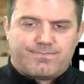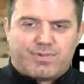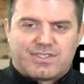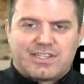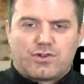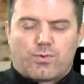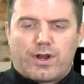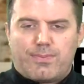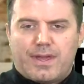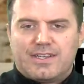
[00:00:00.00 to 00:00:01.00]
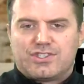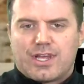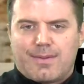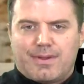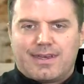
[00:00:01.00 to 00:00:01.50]
potential repeat
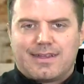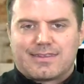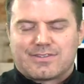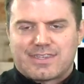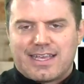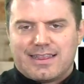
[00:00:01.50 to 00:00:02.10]
champion at the state